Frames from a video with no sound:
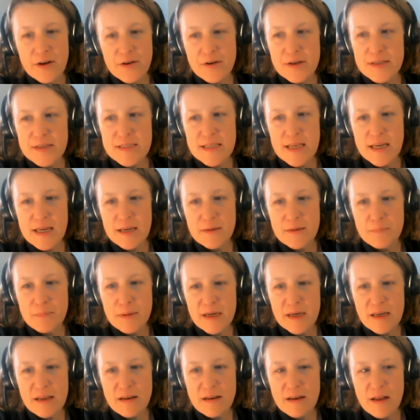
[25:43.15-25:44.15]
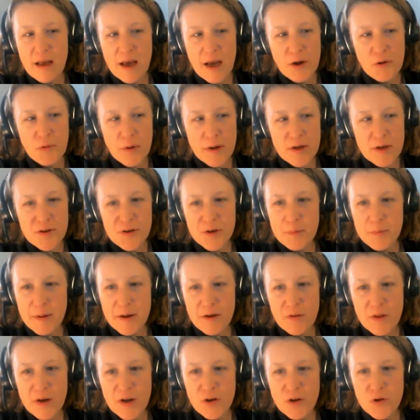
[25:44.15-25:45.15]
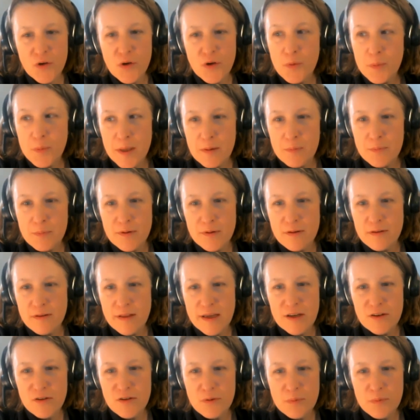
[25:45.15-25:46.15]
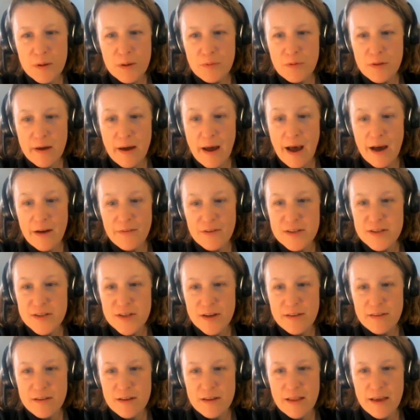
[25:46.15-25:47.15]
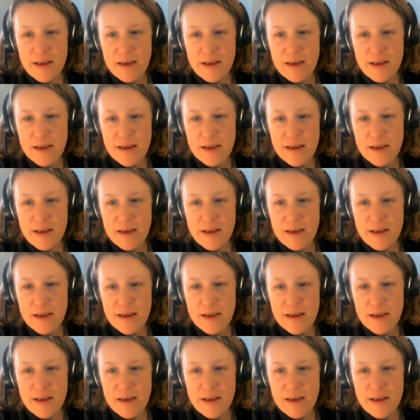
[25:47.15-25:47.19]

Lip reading: it's like, but I wonder about like new people that haven't done it.